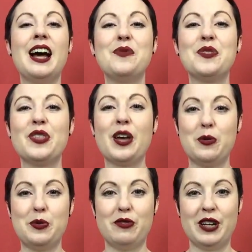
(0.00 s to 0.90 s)
So that would
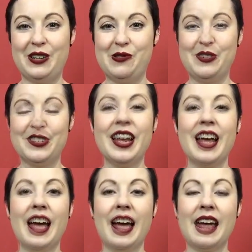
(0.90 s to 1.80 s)
be really good.
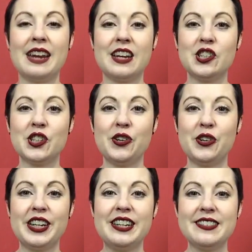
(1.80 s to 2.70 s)
And I showed
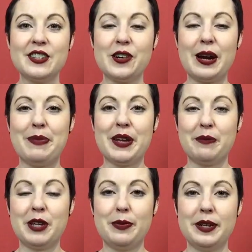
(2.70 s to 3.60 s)
on Instagram that
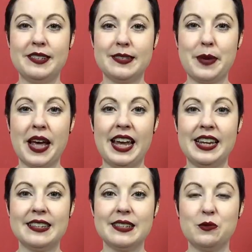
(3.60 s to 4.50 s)
I'm going to participate,